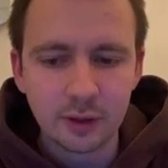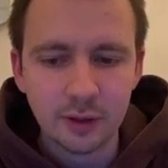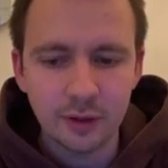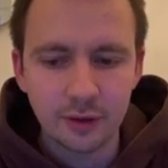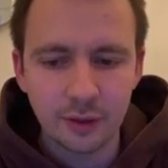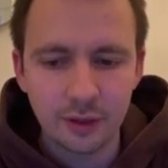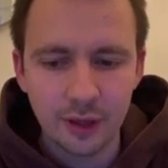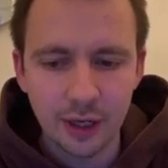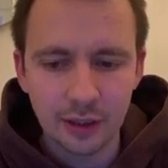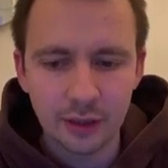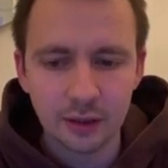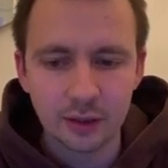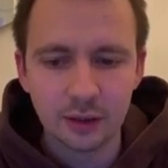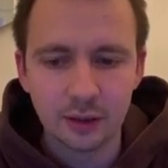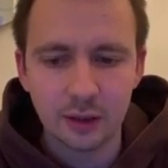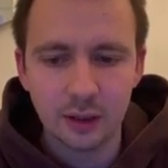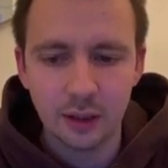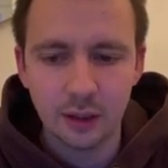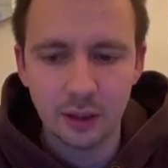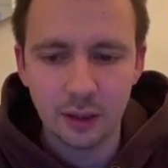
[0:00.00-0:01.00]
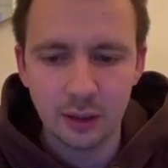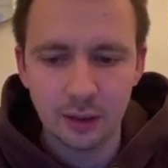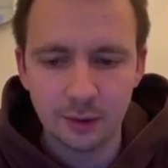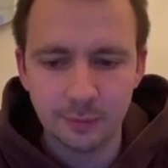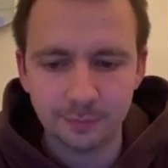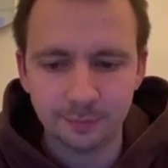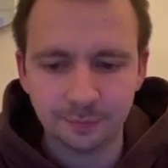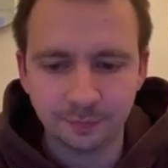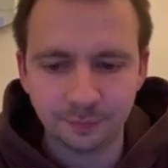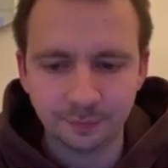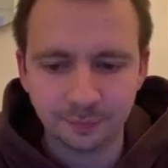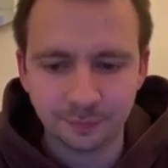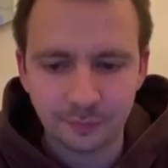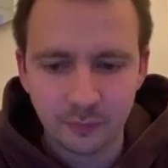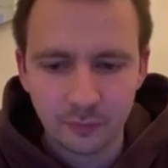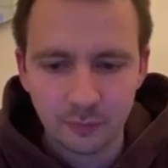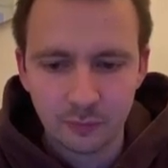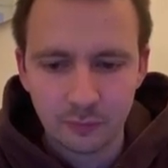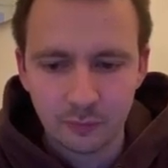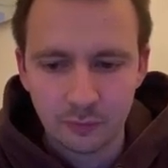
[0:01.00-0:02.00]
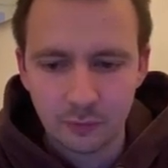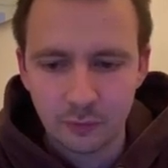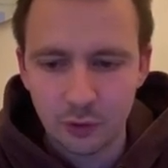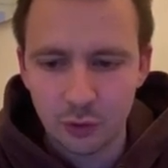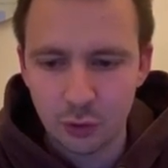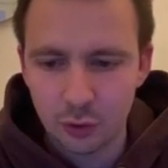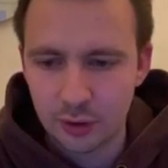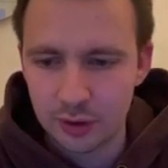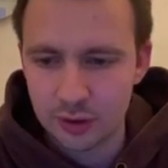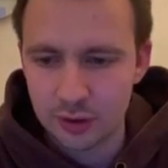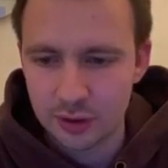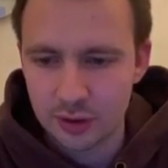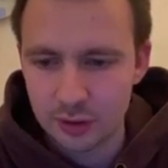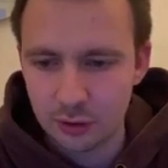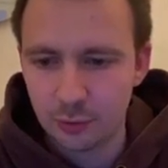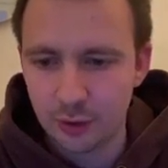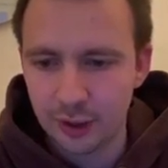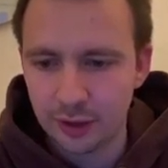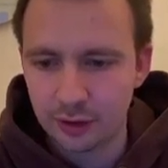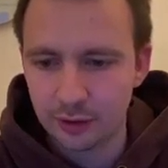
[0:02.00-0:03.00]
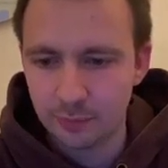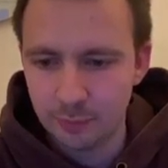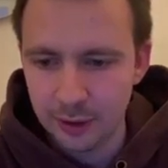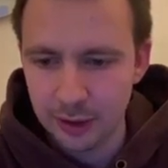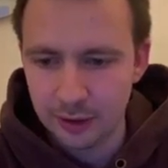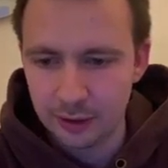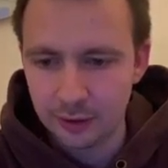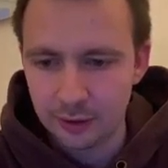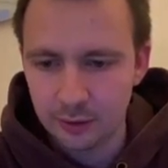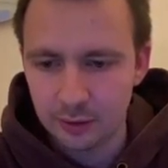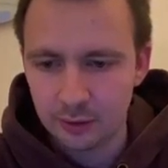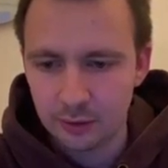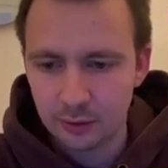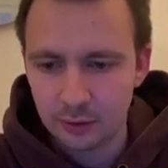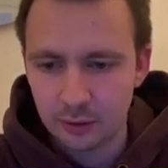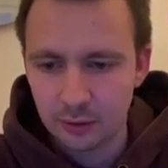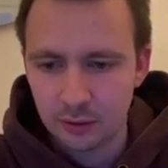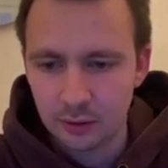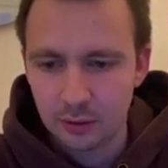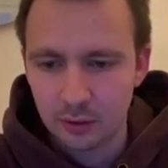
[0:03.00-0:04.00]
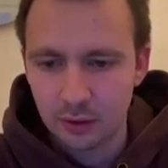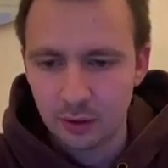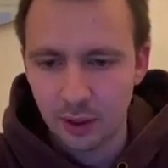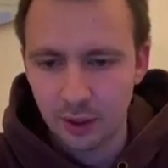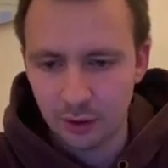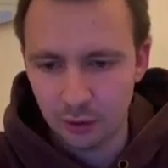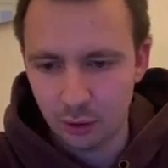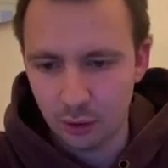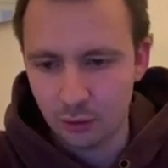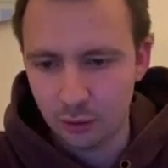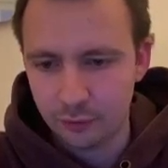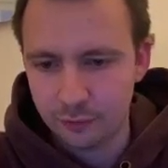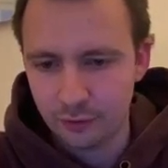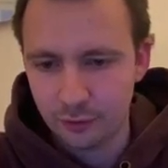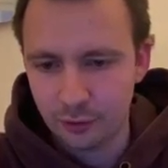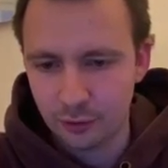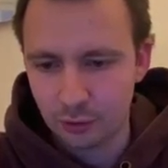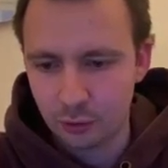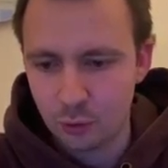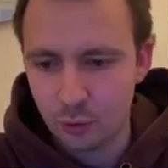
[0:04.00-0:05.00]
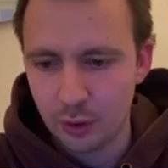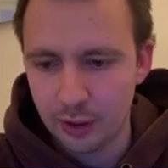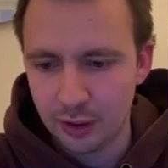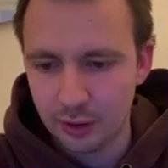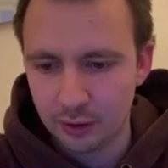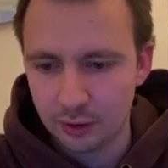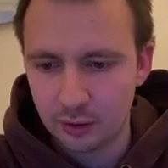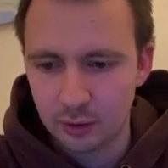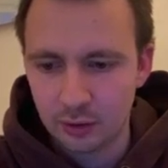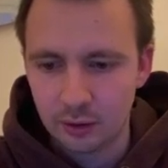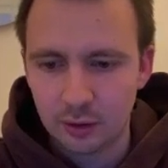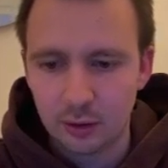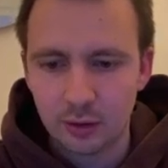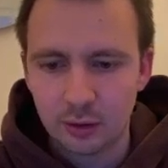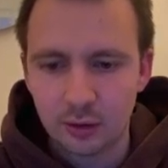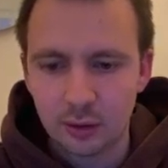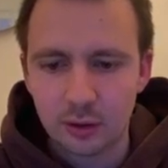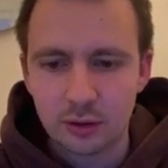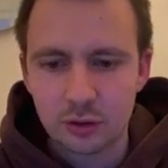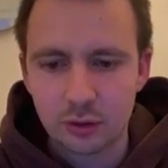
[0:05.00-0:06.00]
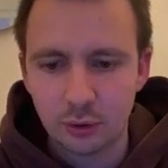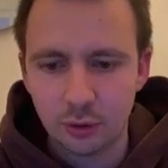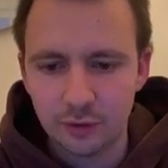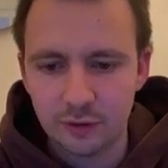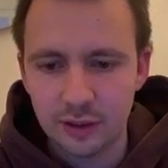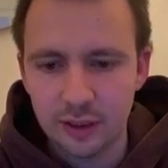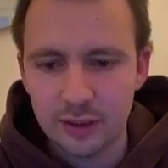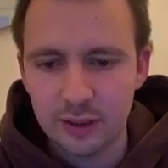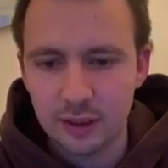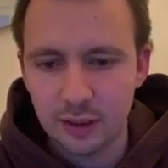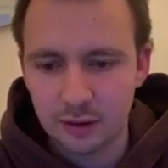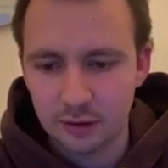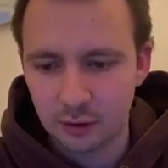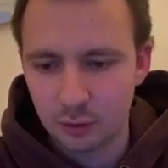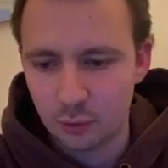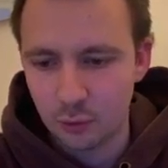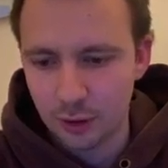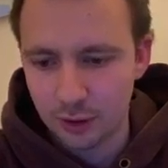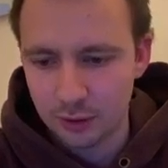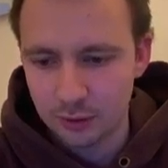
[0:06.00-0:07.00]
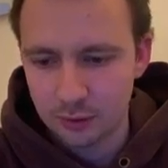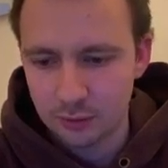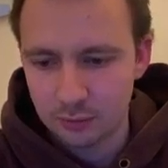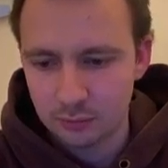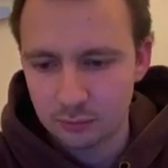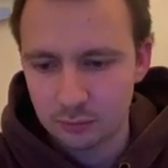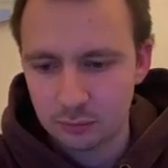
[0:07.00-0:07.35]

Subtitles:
then you can still break the pin and offer your queen. So if they take the queen,